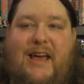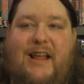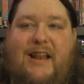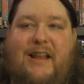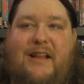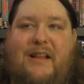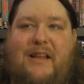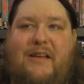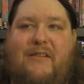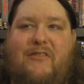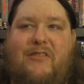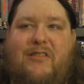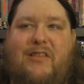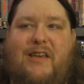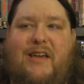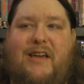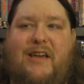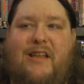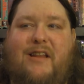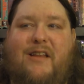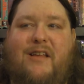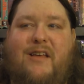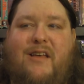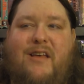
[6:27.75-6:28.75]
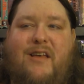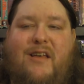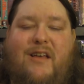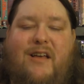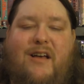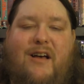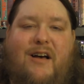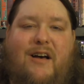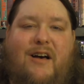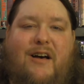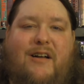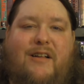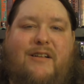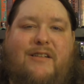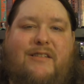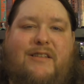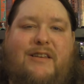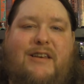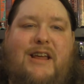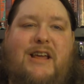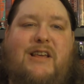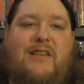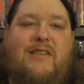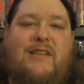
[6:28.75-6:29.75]
end and everything.
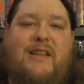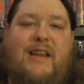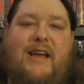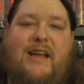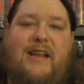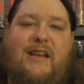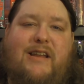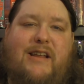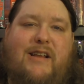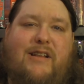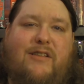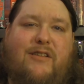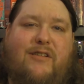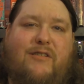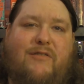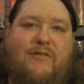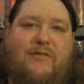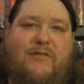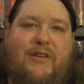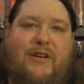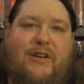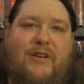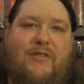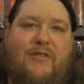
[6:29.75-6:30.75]
And decent ending too, you